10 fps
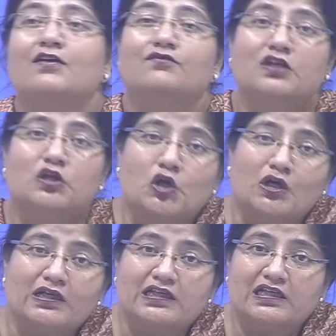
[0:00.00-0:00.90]
we are
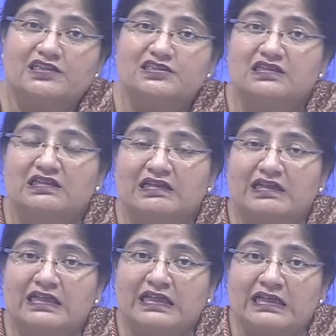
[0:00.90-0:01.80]
not engaging in
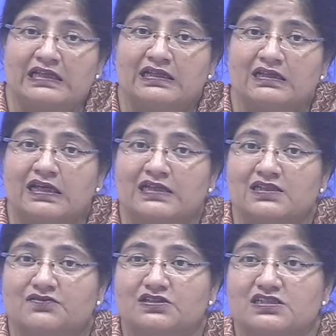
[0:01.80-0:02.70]
any illegal
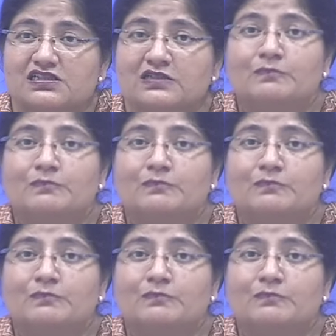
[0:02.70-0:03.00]
activity.